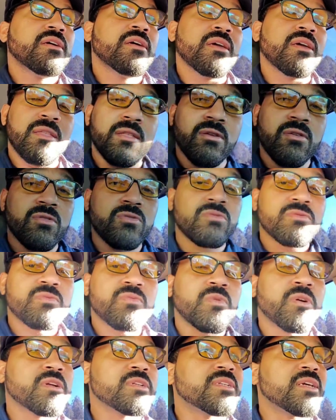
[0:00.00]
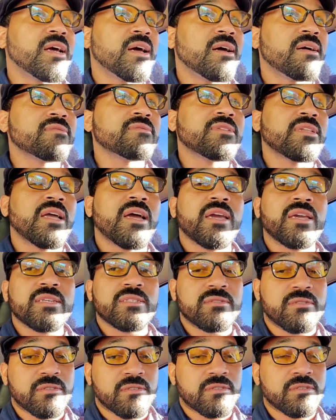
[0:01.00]
And those worked out
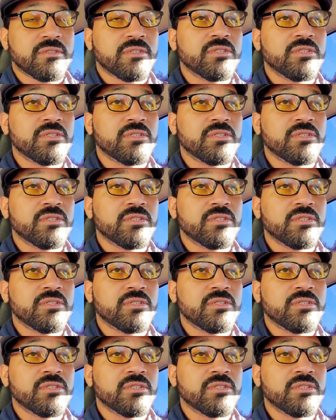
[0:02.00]
nice.